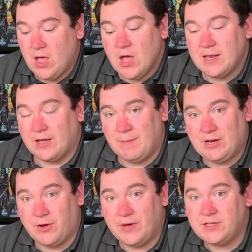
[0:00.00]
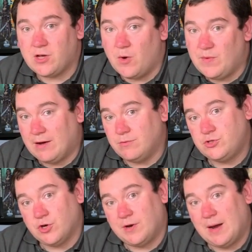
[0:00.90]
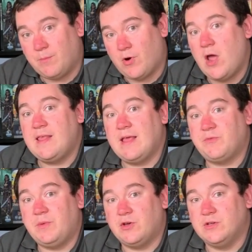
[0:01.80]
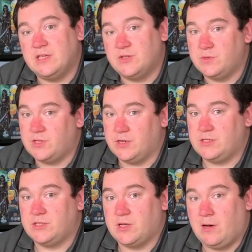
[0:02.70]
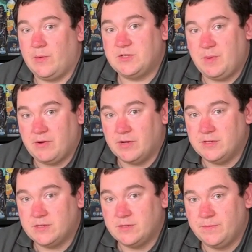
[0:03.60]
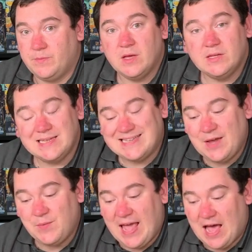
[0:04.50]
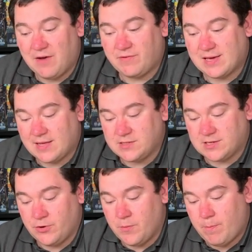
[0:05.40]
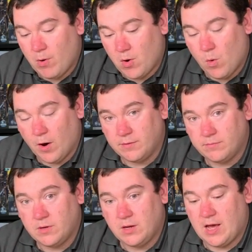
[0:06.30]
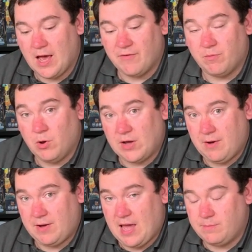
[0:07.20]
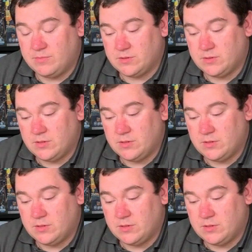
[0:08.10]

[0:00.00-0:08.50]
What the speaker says: Now you may notice I'm without John and Brian, and that's because this was done as a solo experience. Today we have Cantaloop Book 1 from Lookout Games.